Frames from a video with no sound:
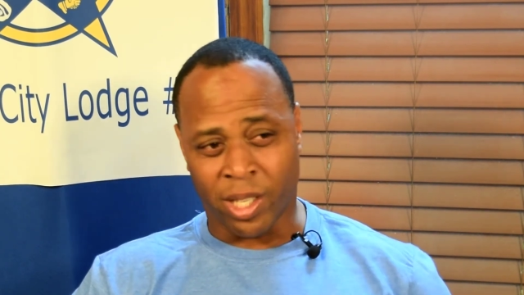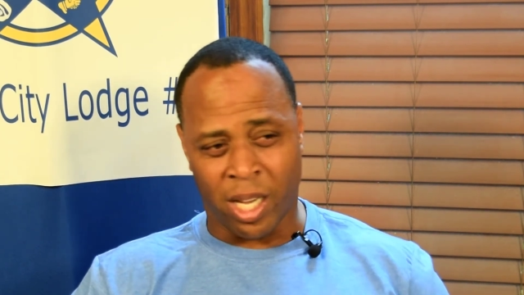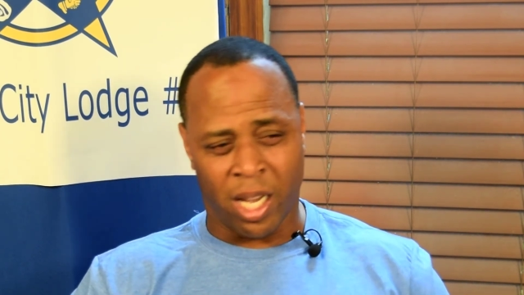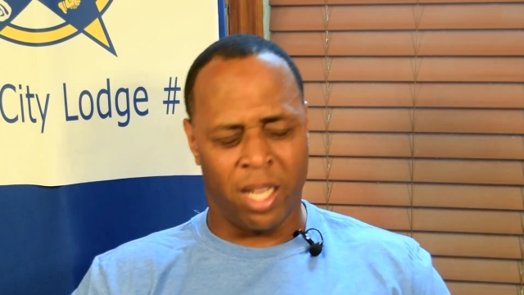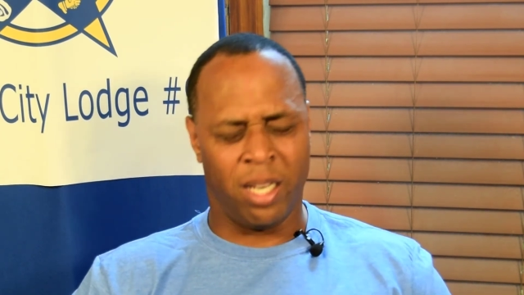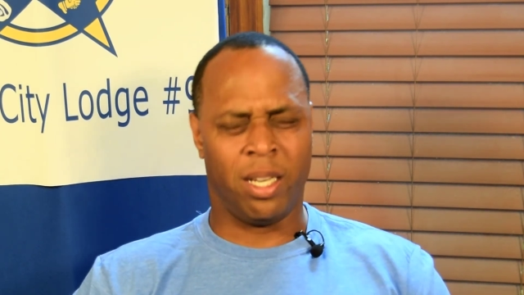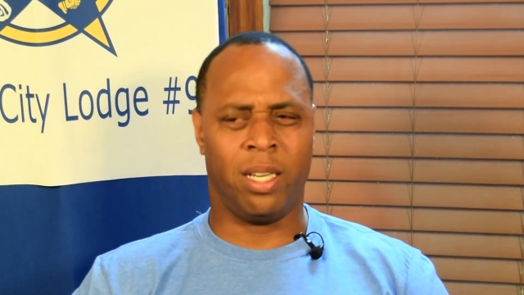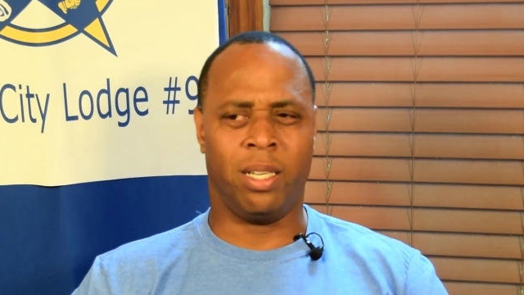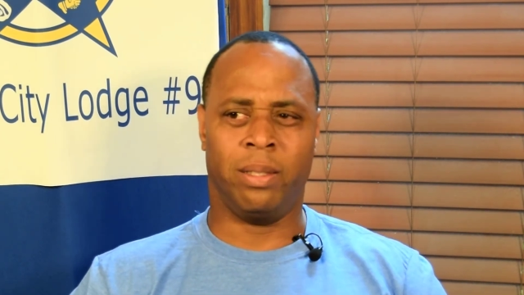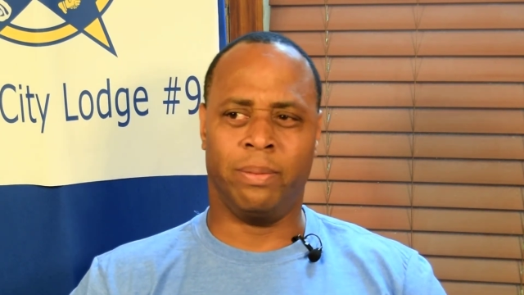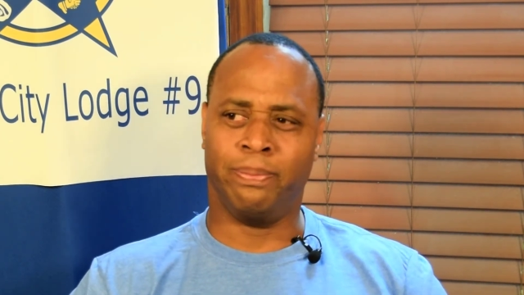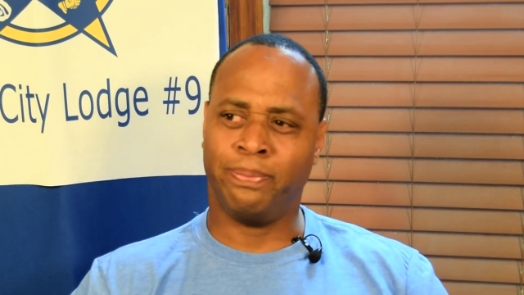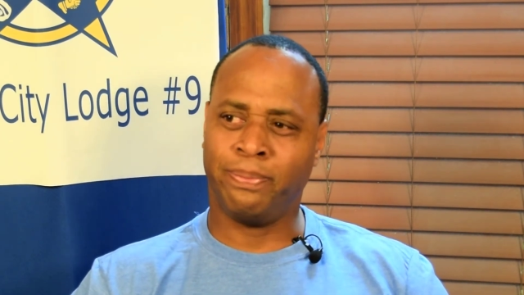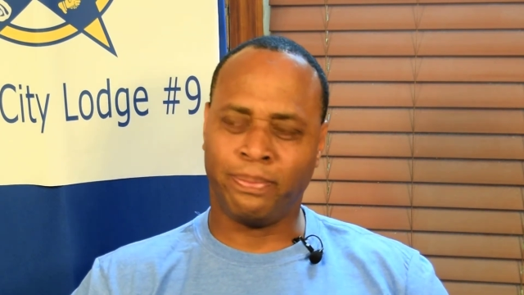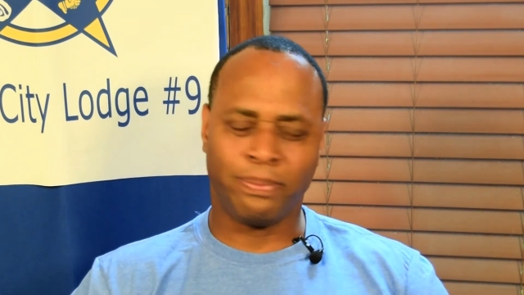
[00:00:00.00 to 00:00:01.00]
And
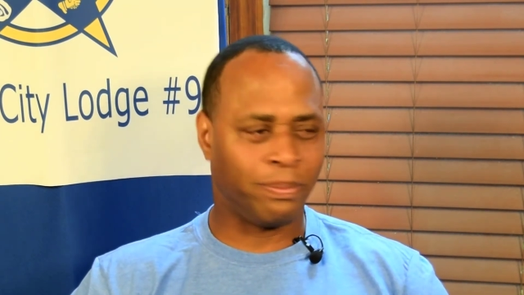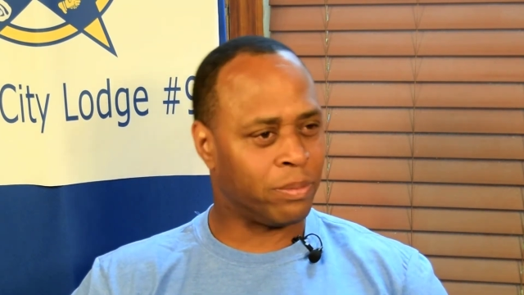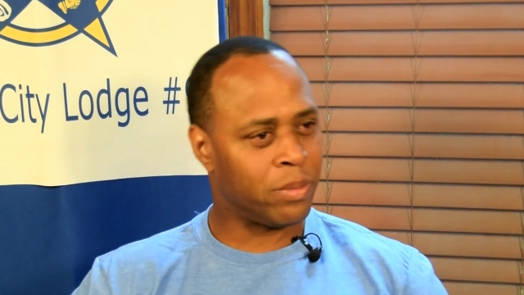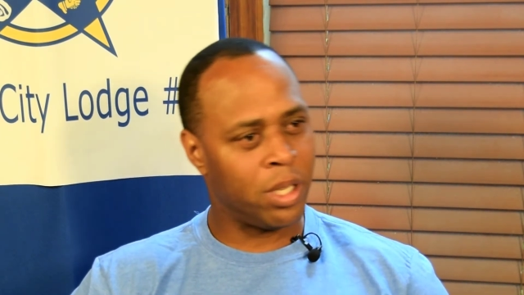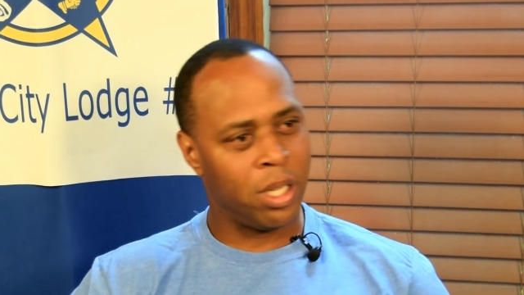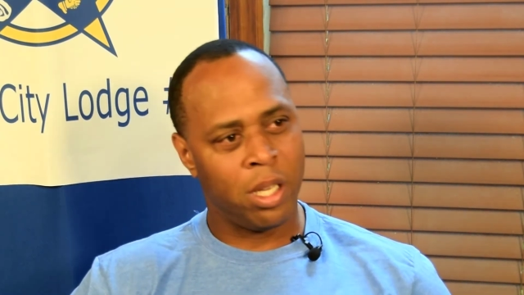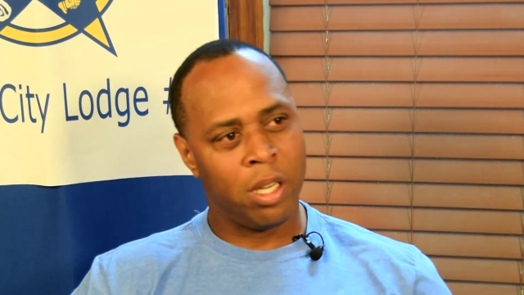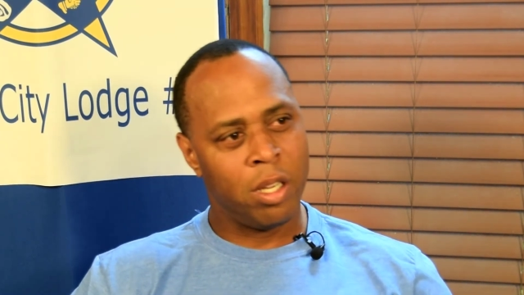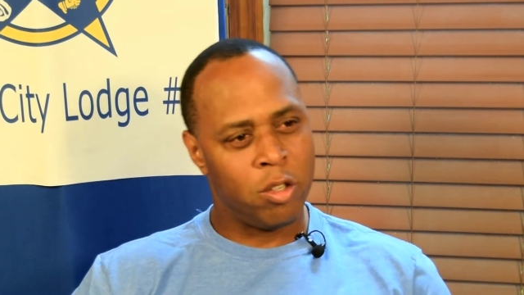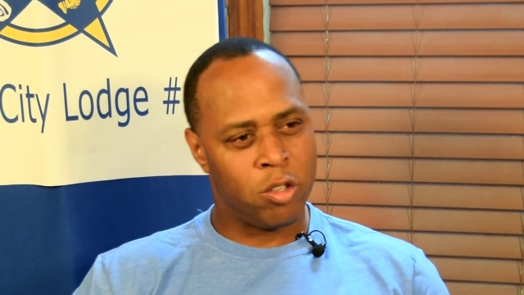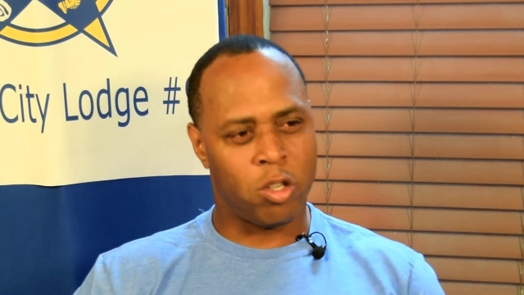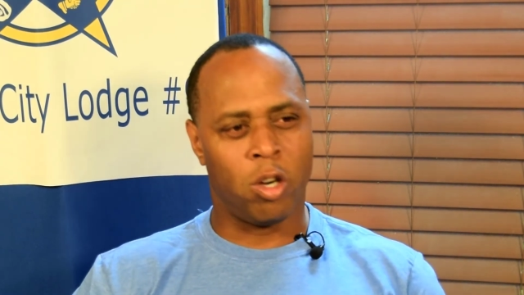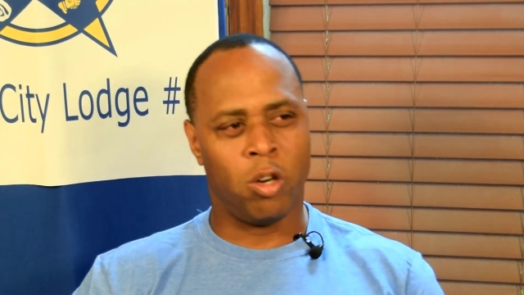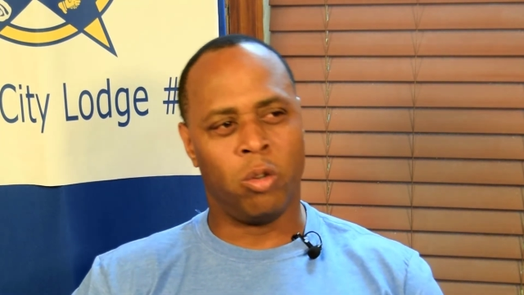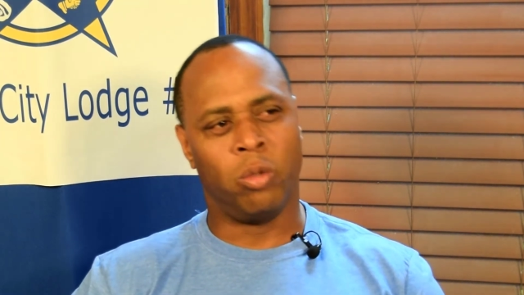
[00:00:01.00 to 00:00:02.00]

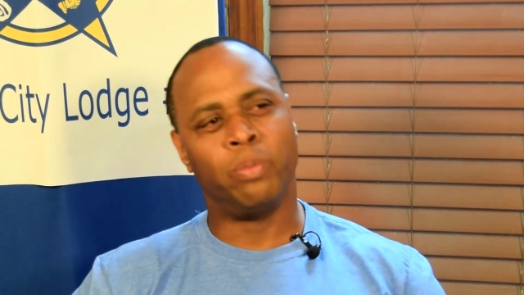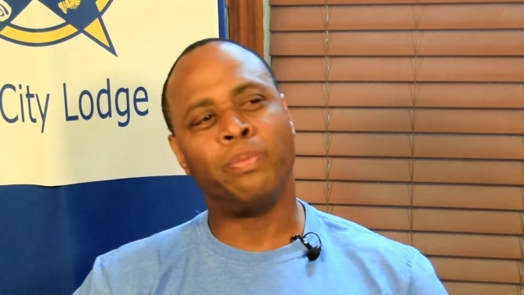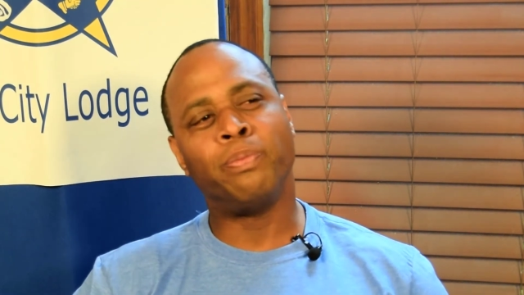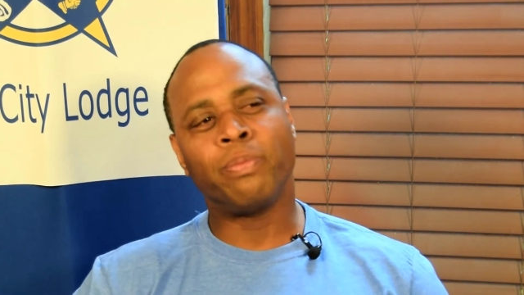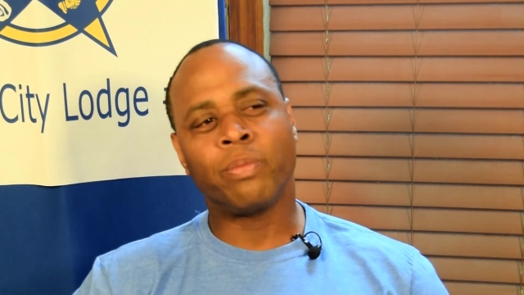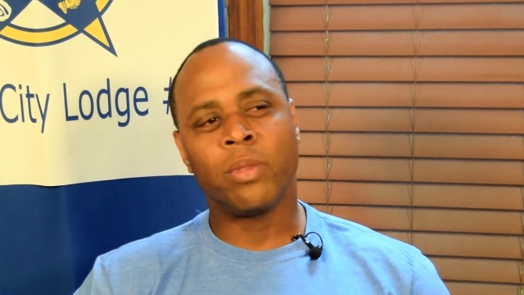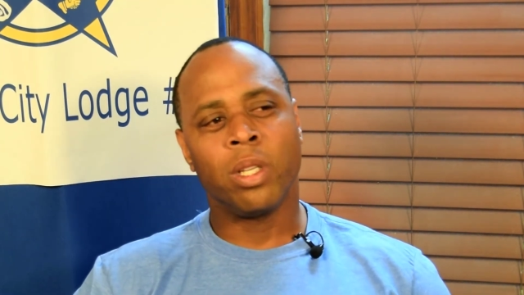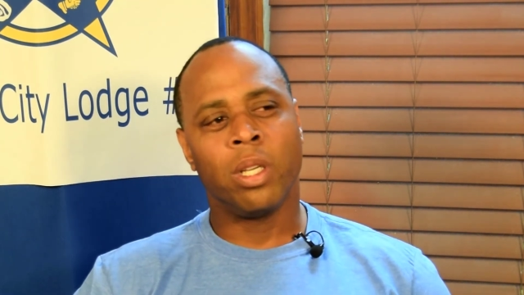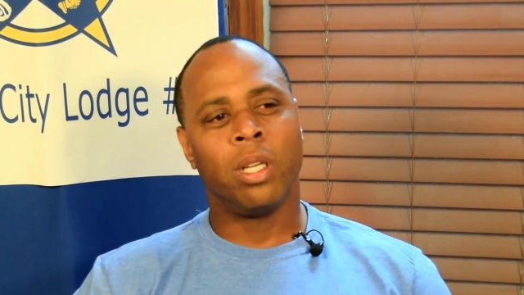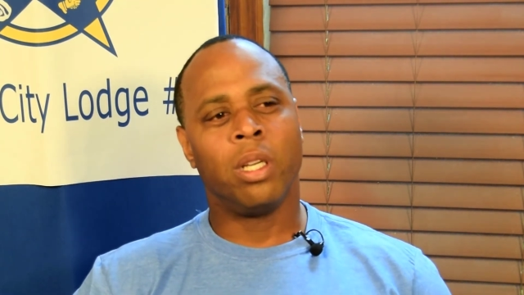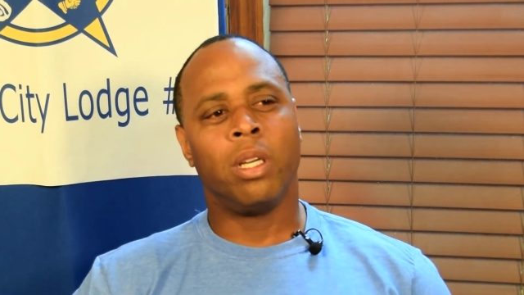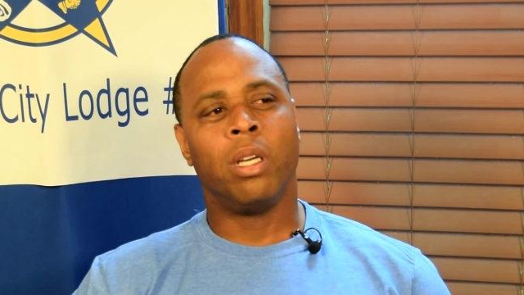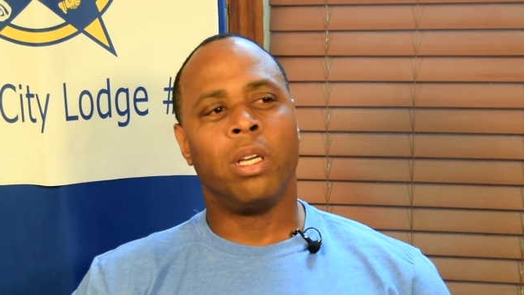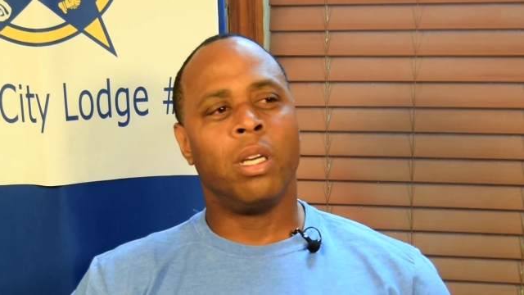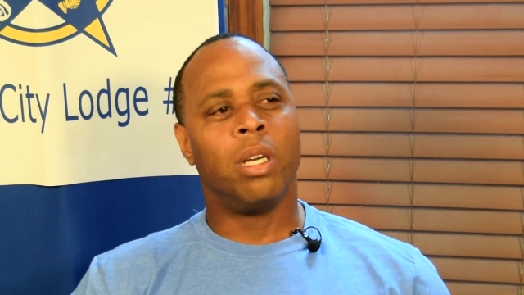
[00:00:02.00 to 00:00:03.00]
so
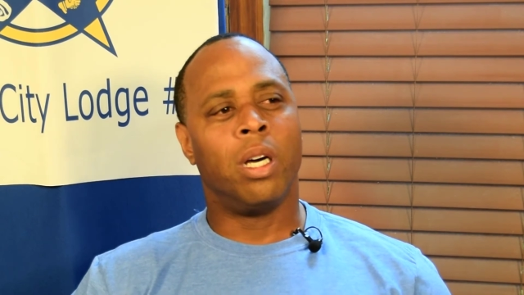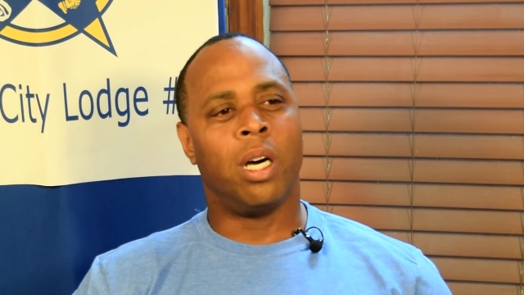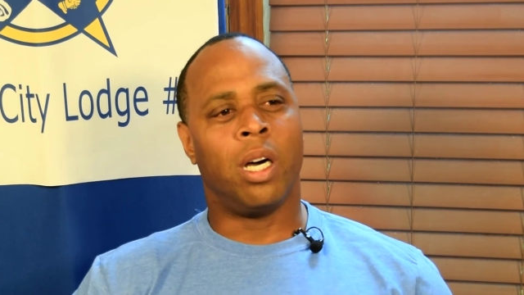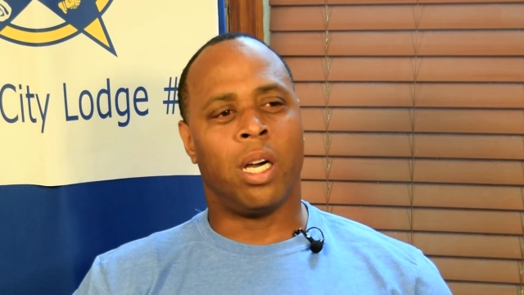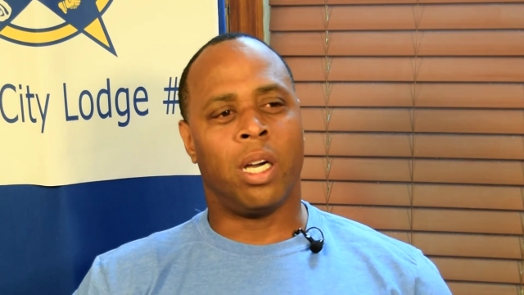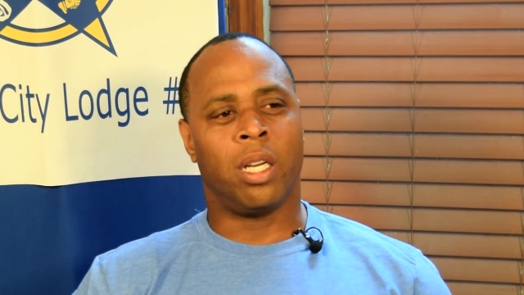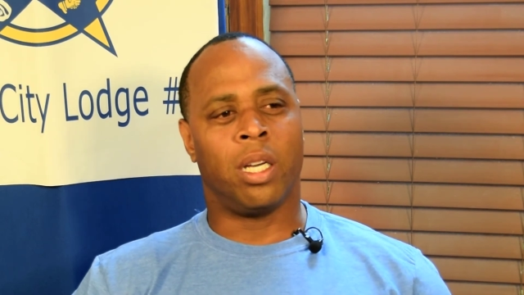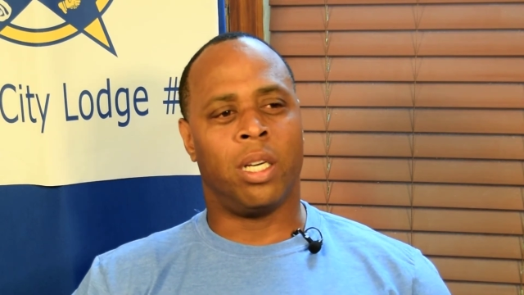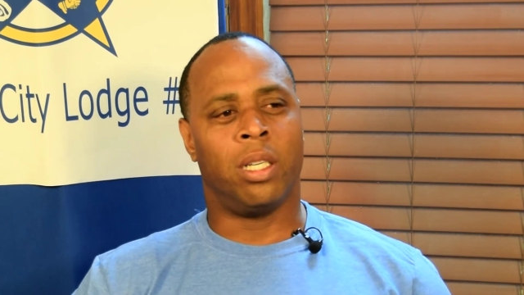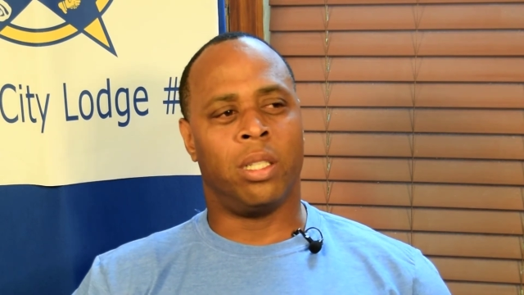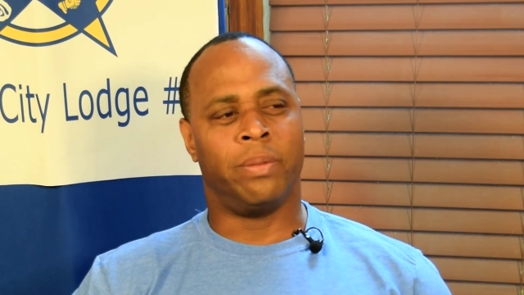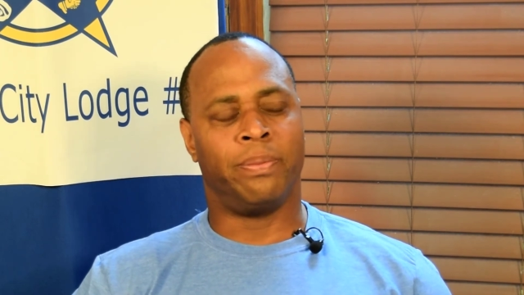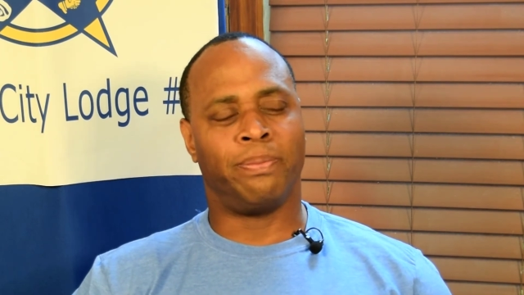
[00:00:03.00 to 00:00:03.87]
I